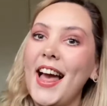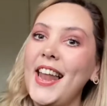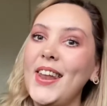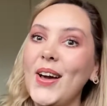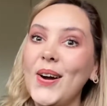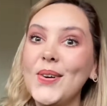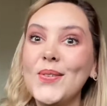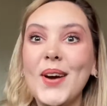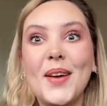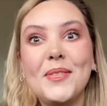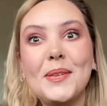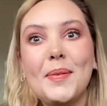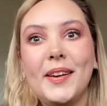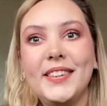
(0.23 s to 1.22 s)
Hello
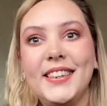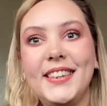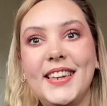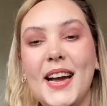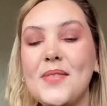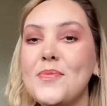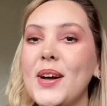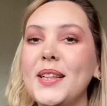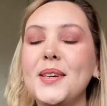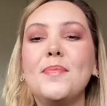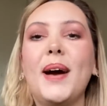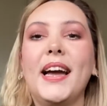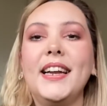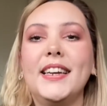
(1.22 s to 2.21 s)
everybody and
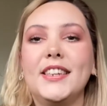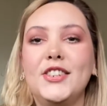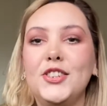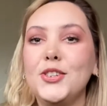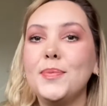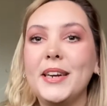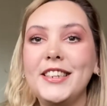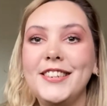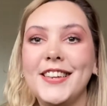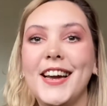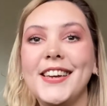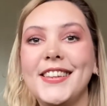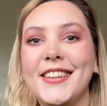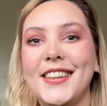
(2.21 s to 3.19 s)
welcome back to my
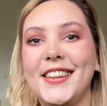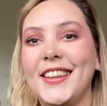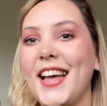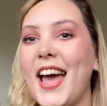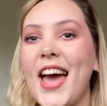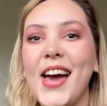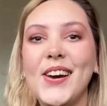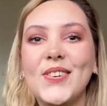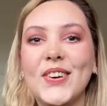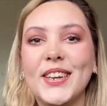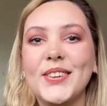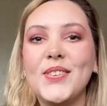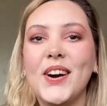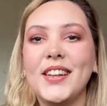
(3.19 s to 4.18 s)
channel. How are
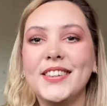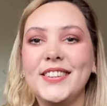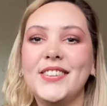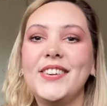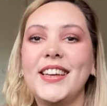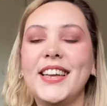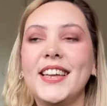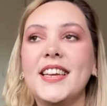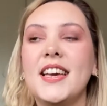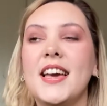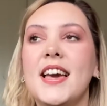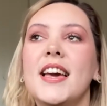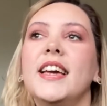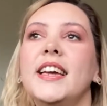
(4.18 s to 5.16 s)
you all doing?
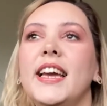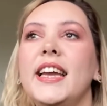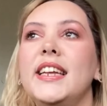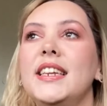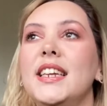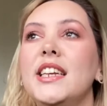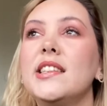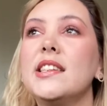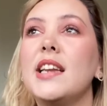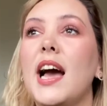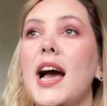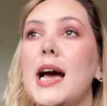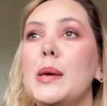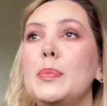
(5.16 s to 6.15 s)
It is an
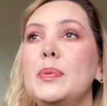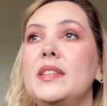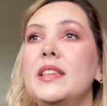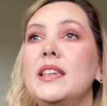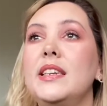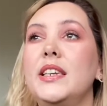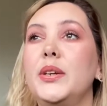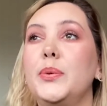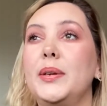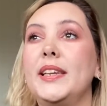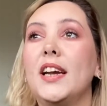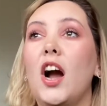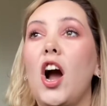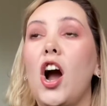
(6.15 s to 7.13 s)

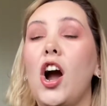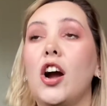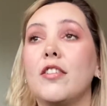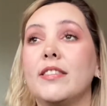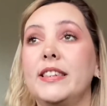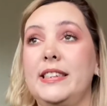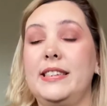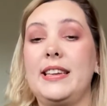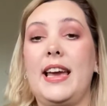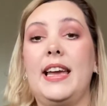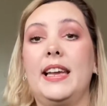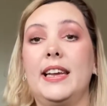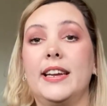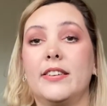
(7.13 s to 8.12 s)
absolutely horrid
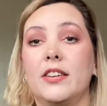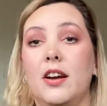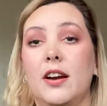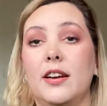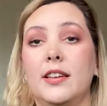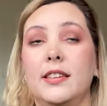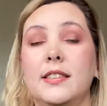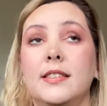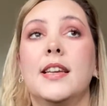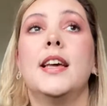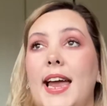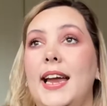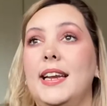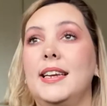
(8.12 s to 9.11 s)
day here in Ireland.
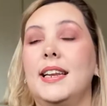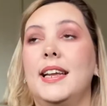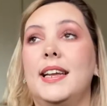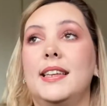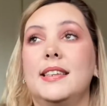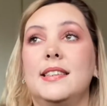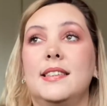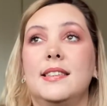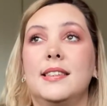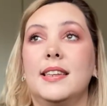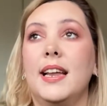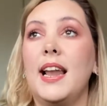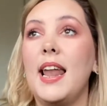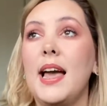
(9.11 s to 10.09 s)
It is
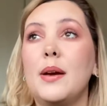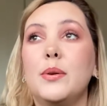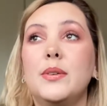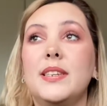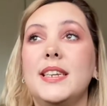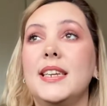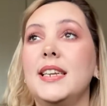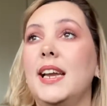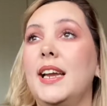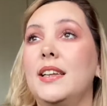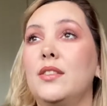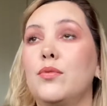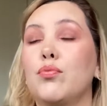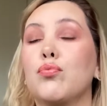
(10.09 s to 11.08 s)
cloudy,
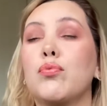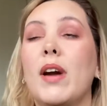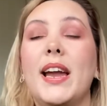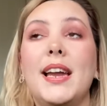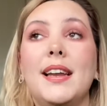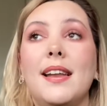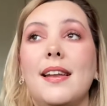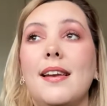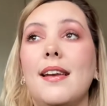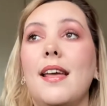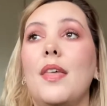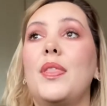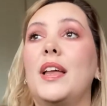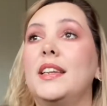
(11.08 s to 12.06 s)
it's raining,
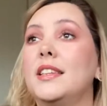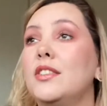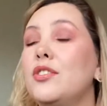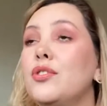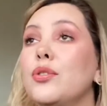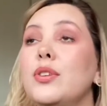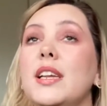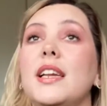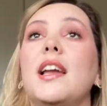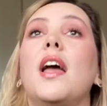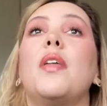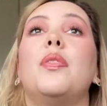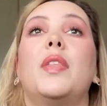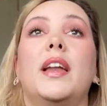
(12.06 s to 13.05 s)
then it's sunny
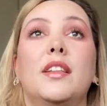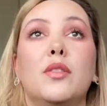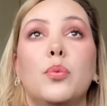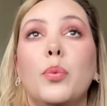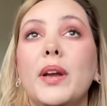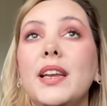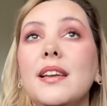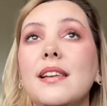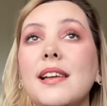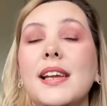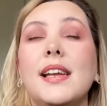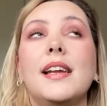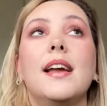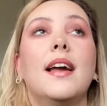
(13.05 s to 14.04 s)
and then it's
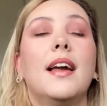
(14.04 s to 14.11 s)
windy.